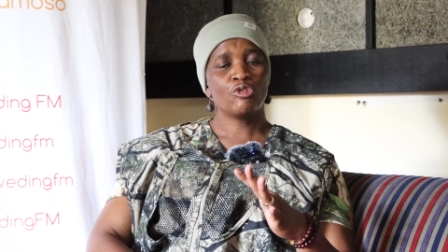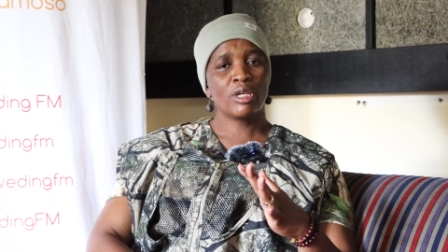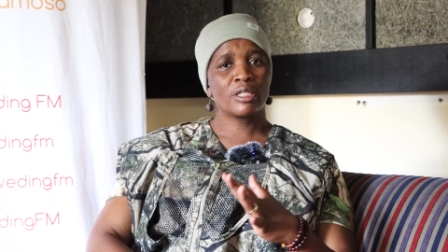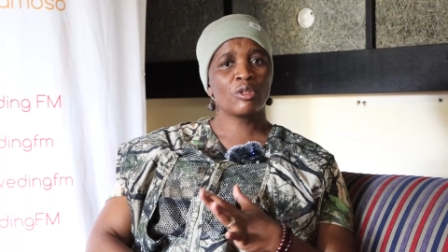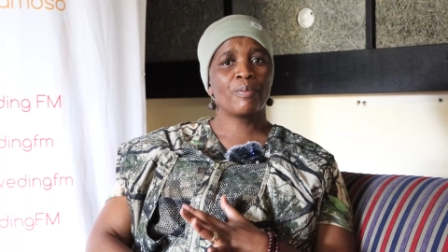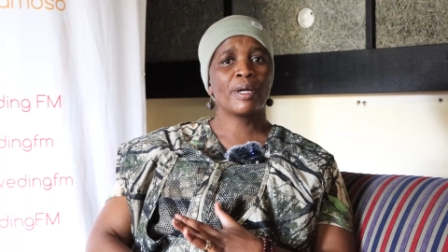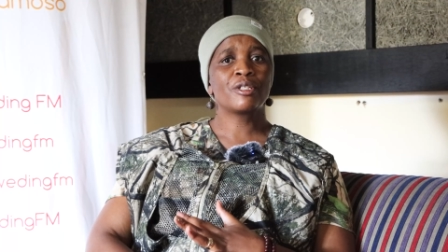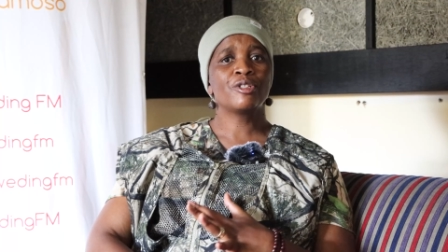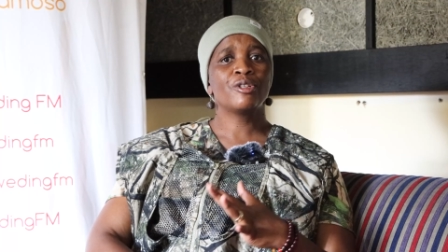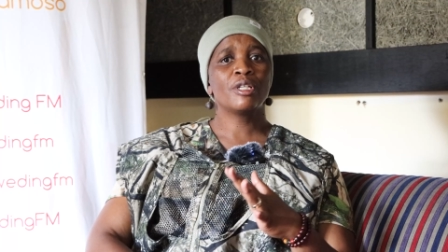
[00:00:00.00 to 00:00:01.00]
you get your
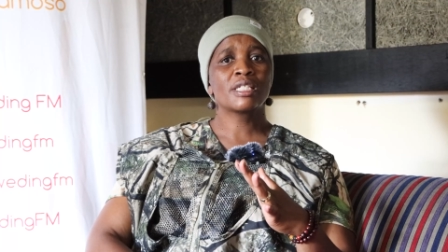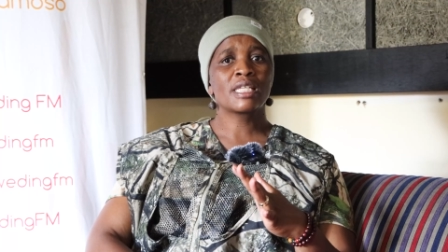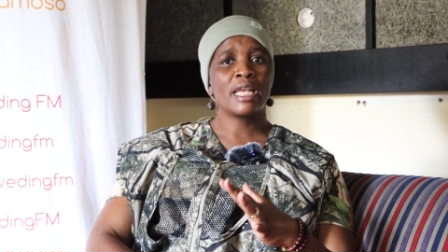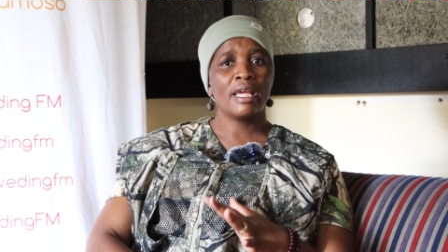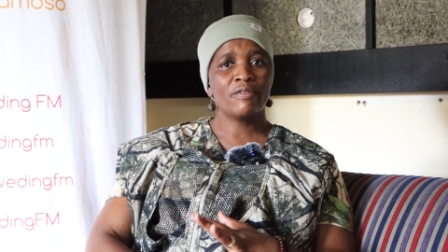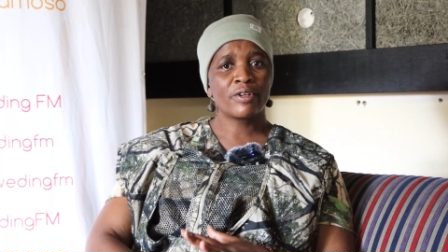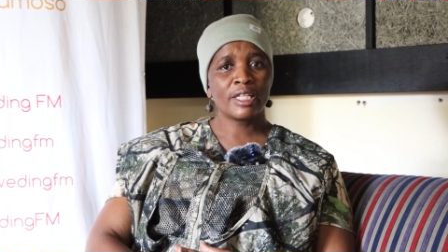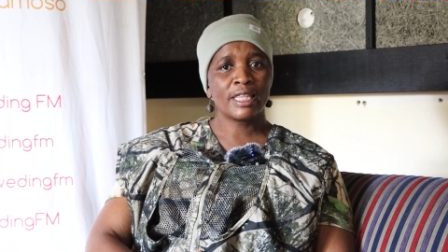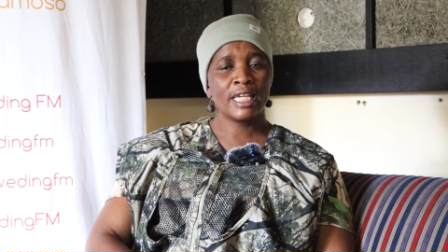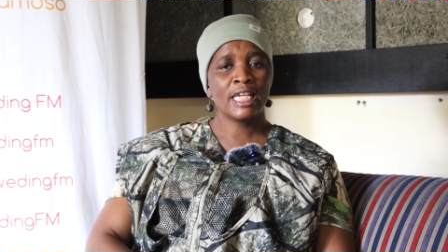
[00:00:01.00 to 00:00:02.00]
particulars and
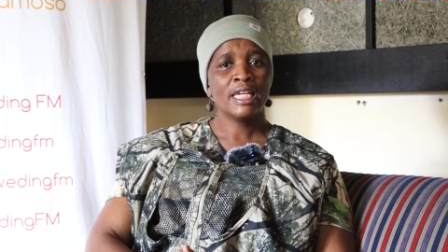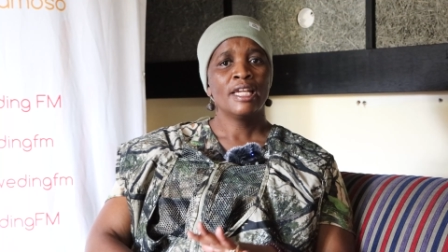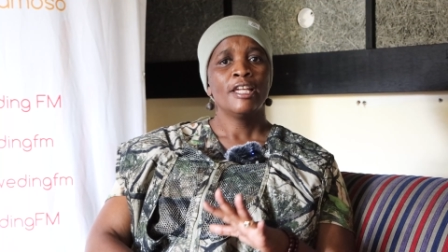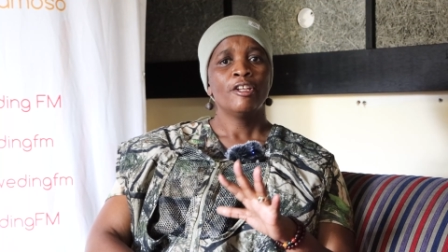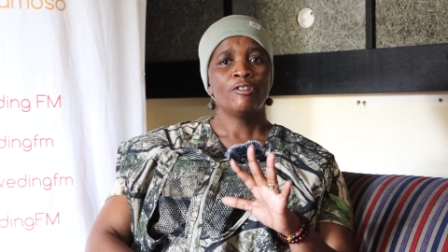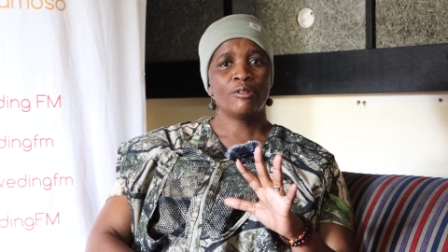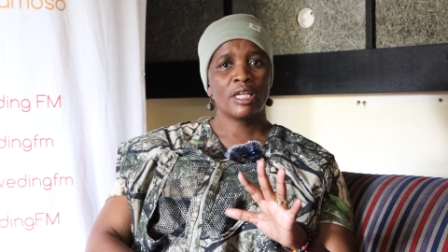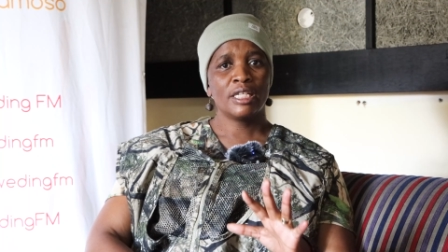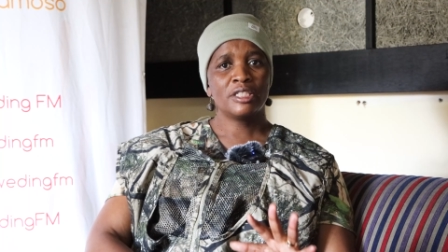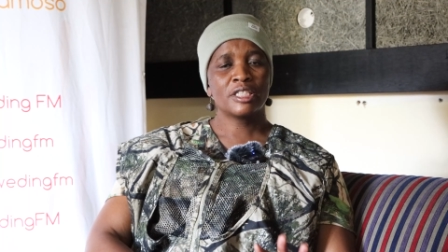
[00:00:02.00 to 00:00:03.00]
everything. You
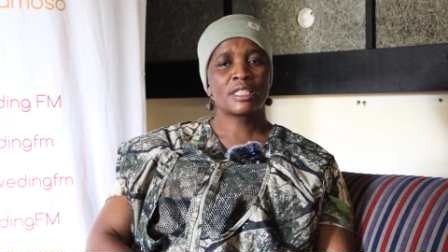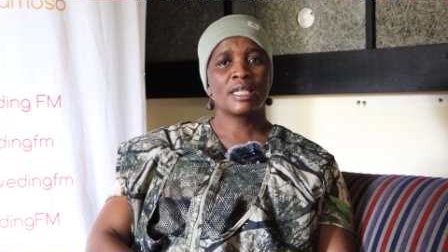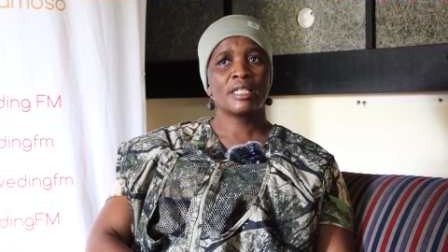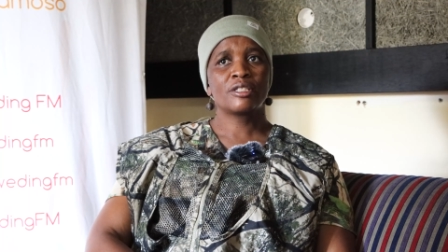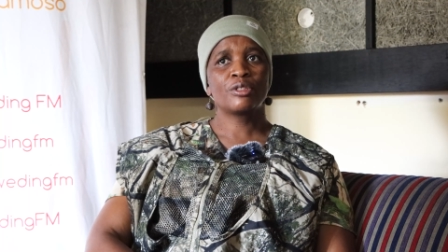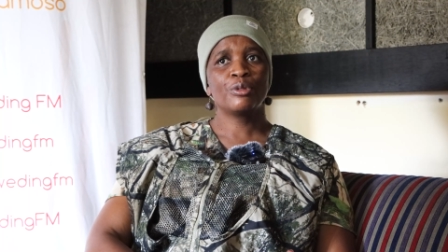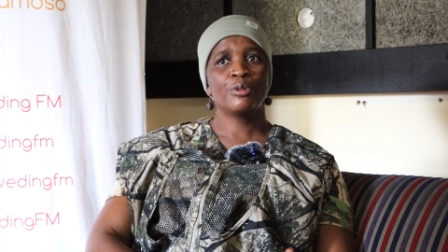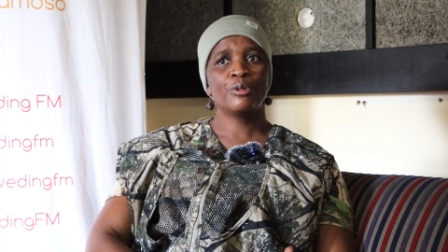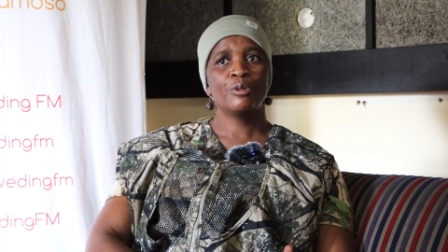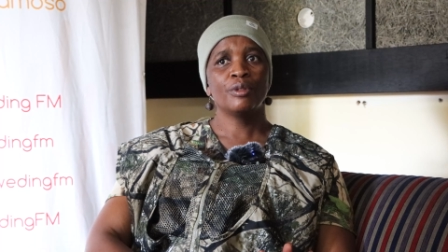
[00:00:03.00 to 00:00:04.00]
can just get
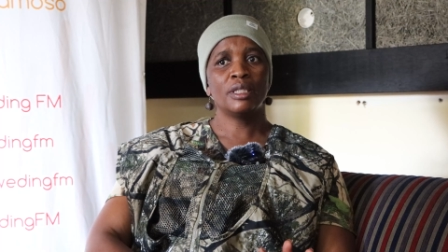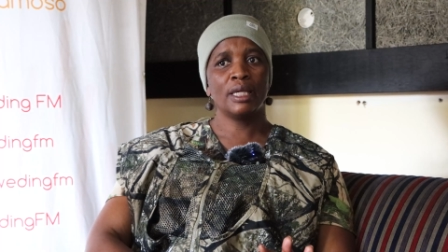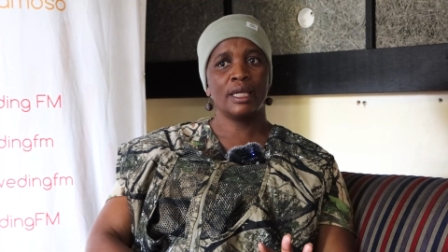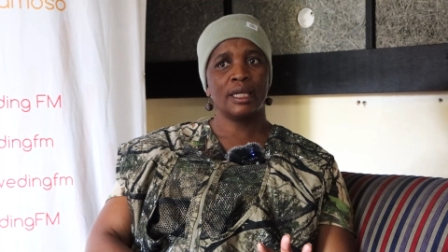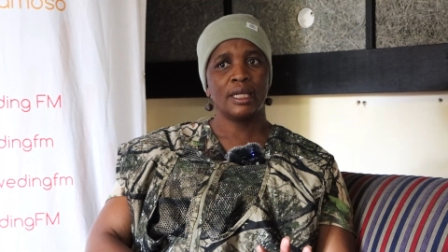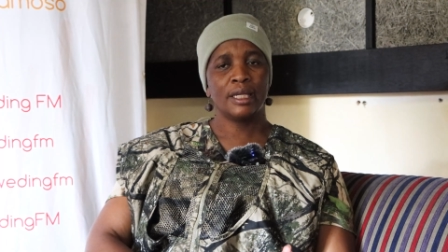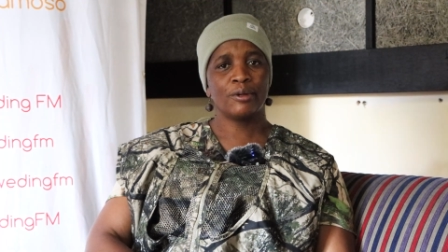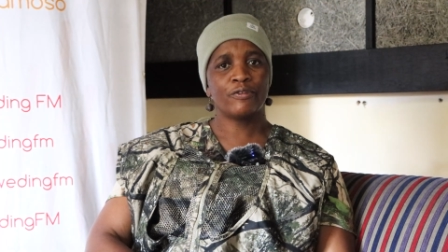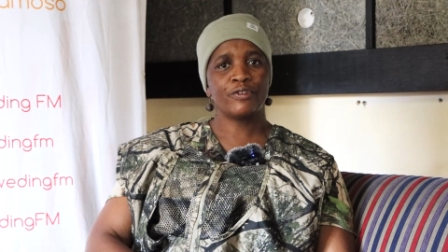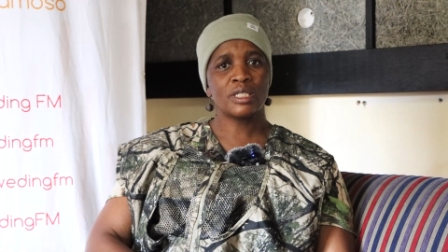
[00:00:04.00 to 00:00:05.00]
to the
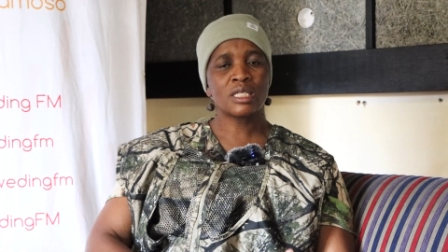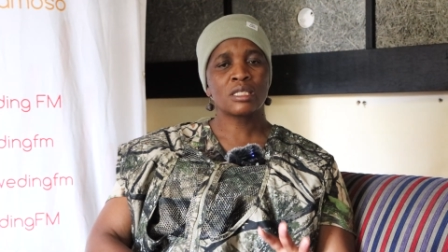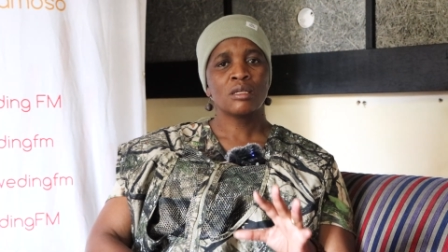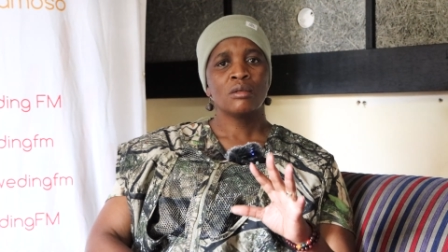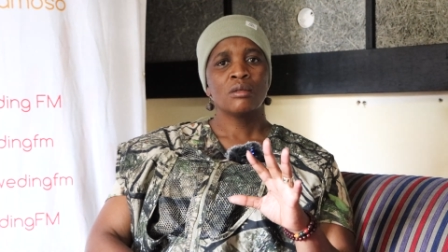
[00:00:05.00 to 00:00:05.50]
head office,